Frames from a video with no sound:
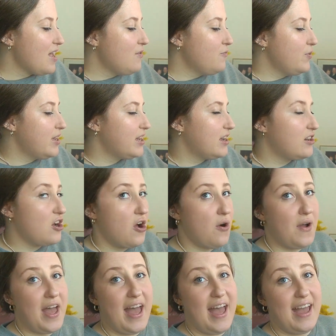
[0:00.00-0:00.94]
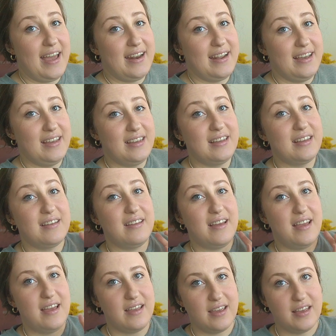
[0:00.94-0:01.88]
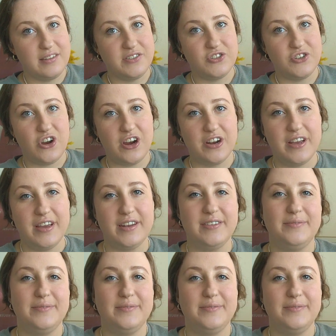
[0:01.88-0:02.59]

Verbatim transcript: And we can go ahead and get started.